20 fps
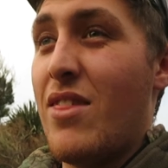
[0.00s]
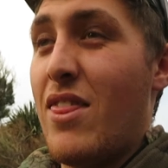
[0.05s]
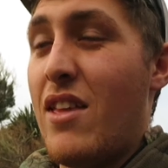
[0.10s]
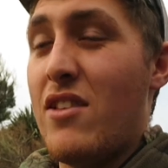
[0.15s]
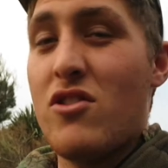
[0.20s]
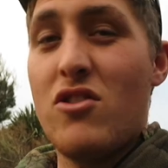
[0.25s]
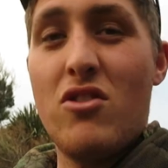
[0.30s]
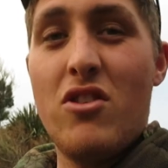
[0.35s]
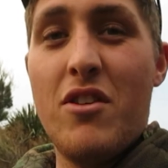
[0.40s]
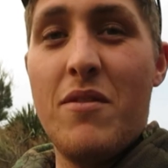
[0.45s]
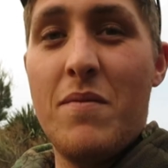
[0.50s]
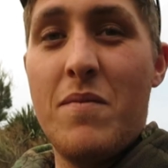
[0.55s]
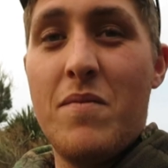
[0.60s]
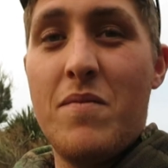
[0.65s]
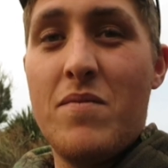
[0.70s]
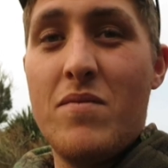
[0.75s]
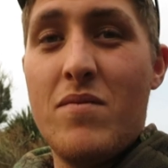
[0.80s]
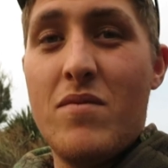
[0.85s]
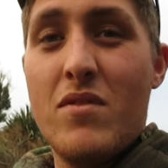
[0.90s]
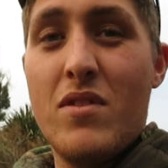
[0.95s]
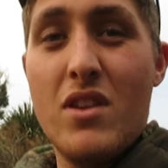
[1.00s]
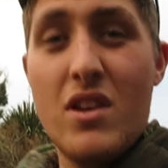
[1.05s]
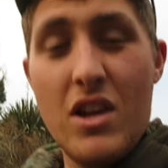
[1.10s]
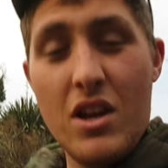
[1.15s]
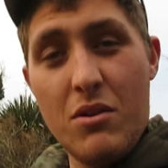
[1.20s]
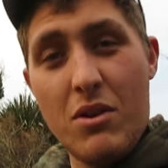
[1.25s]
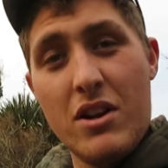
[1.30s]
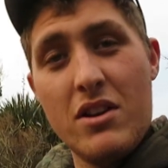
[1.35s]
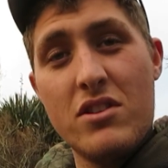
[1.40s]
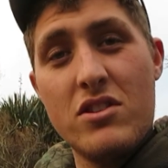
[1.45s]
that's alright
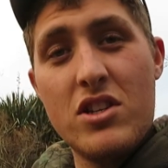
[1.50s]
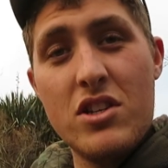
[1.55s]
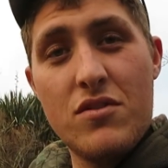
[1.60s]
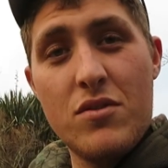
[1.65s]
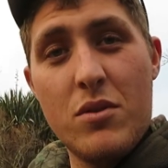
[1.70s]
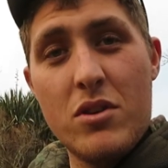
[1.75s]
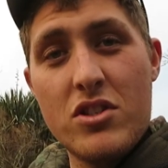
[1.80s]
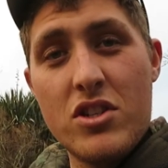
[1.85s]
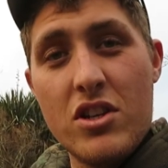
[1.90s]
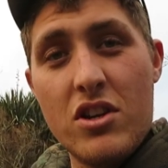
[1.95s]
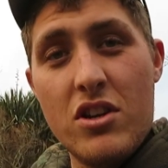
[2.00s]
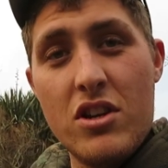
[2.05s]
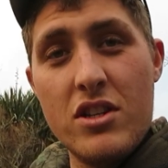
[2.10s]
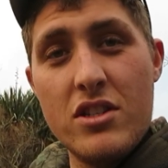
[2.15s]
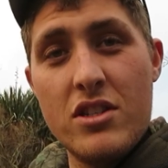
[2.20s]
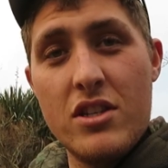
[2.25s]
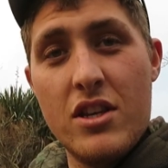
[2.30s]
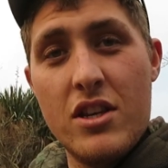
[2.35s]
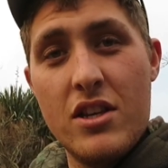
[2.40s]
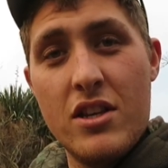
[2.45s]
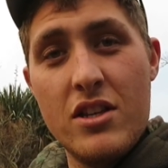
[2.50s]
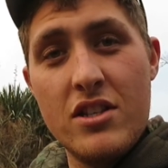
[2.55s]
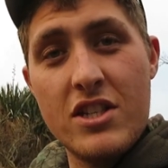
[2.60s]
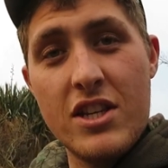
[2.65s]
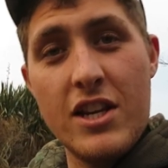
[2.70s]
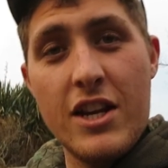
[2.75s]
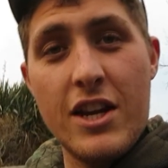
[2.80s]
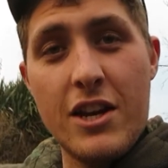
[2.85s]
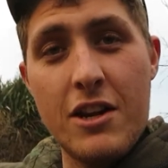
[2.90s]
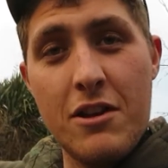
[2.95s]
anyway cheers for watching guys see